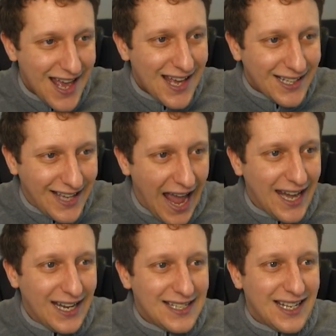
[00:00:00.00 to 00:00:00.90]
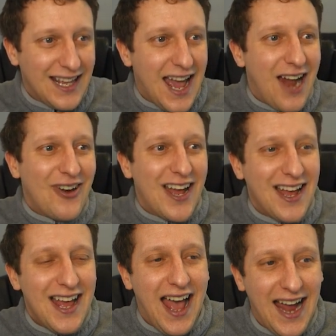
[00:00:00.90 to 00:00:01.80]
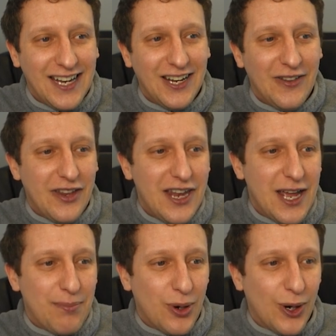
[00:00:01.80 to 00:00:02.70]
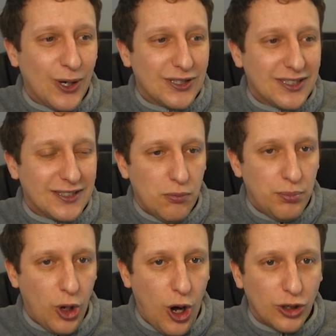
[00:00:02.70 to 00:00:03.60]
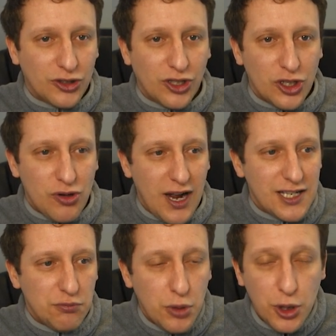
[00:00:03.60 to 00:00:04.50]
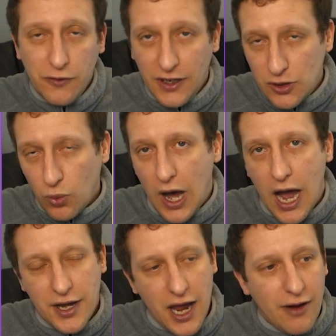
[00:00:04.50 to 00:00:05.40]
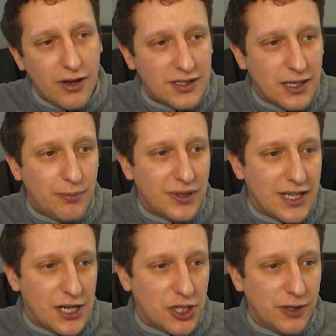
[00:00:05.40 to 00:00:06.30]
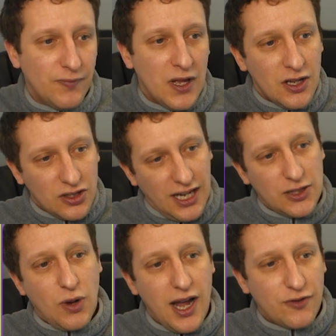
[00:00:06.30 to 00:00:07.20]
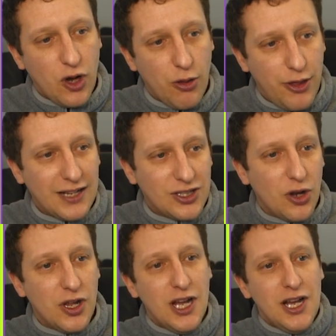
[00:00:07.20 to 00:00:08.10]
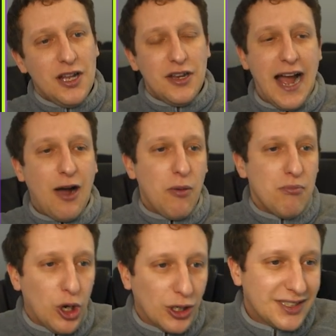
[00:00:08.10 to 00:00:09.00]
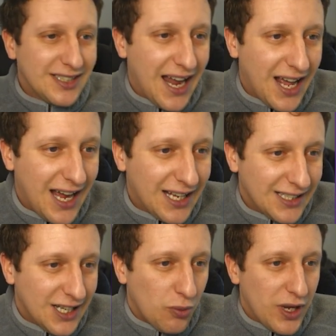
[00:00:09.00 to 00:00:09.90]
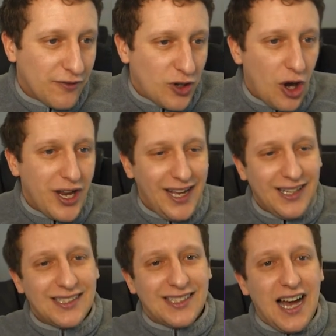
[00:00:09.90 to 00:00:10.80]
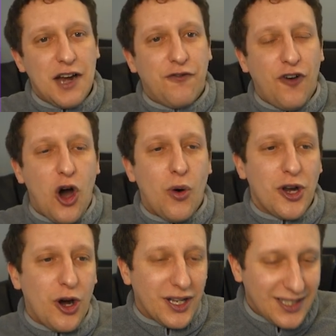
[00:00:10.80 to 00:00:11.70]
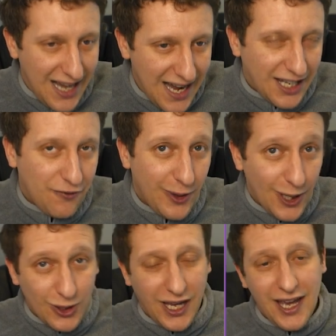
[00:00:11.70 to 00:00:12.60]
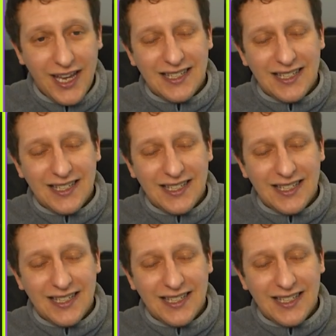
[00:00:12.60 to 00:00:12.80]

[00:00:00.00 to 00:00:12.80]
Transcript: getting into the area, heading at the near post, but also trying to move into wide areas in possession. So that's why I've got that on. Now, Mo Salah, we have gone inside forward on attack. If we look at his